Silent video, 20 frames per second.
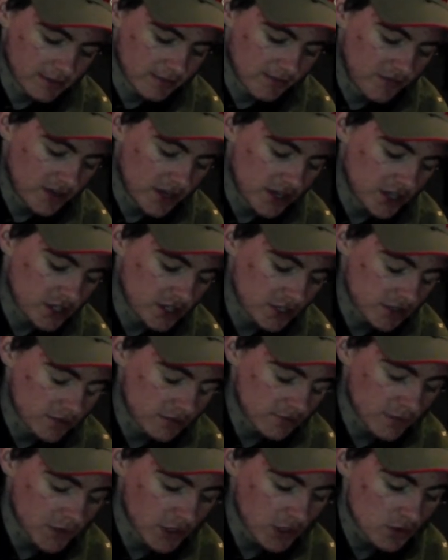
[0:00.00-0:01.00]
fish
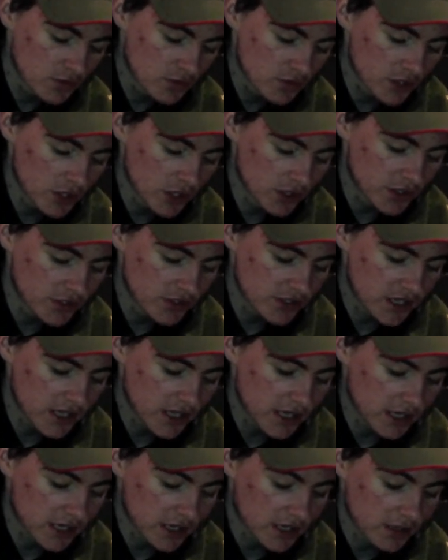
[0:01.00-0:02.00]
they usually only
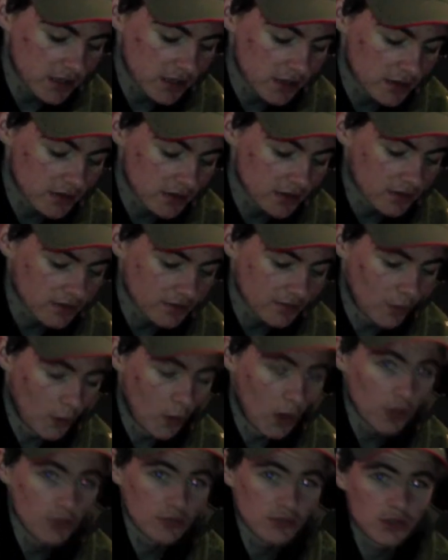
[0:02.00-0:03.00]
take
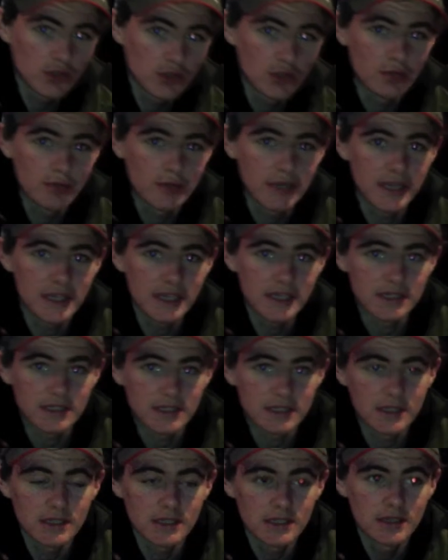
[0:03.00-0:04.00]
one, two baits,
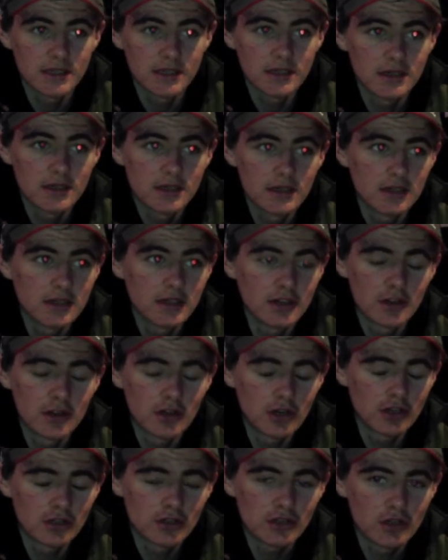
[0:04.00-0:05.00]
and they
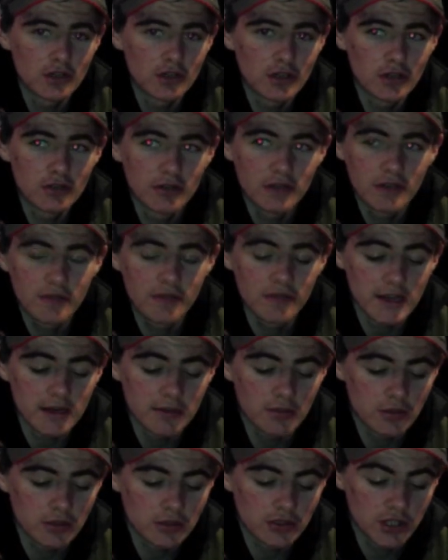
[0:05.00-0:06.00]
don't they don't really feed
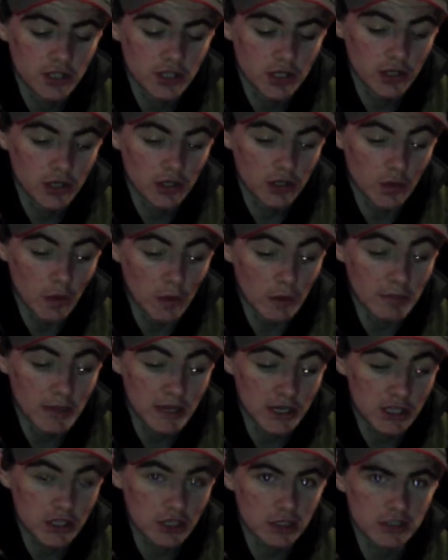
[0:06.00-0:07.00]
much. So you want to
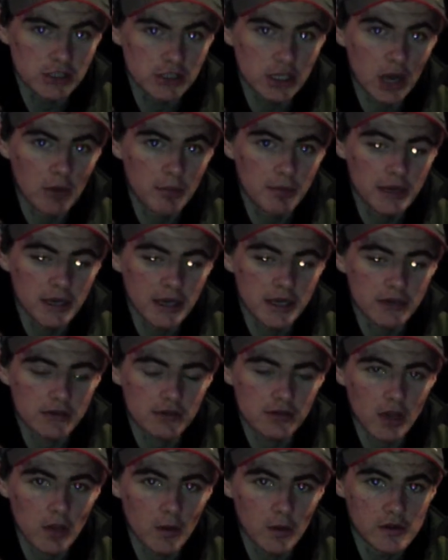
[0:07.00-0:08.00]
make sure it's your bait.
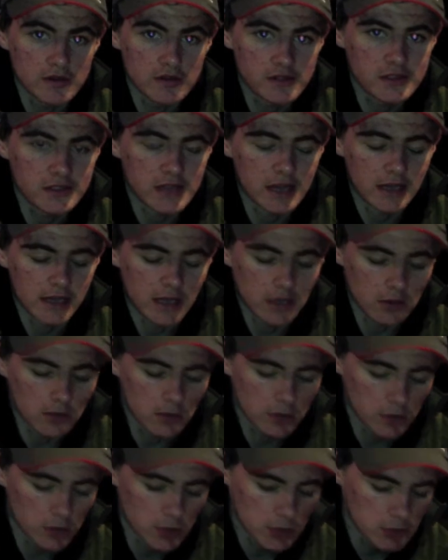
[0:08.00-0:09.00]
So I want it to stand out.
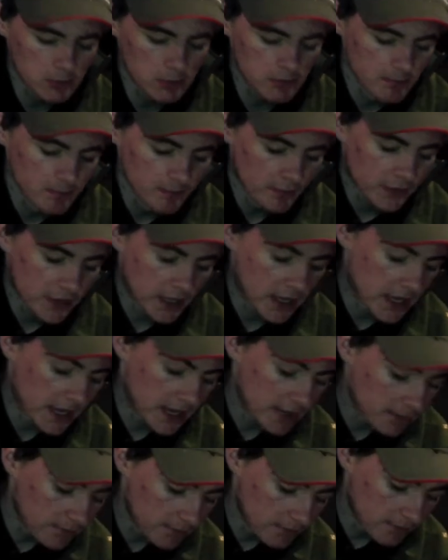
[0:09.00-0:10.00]

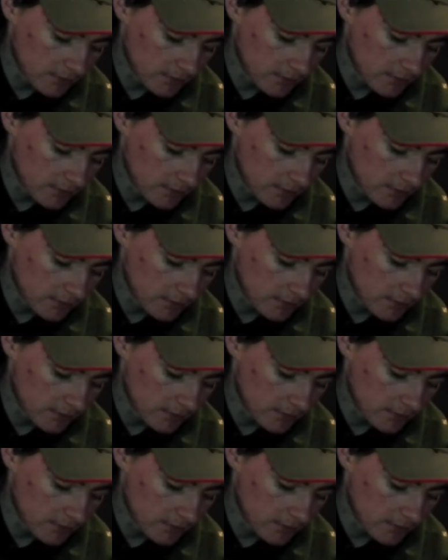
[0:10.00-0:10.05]
Um,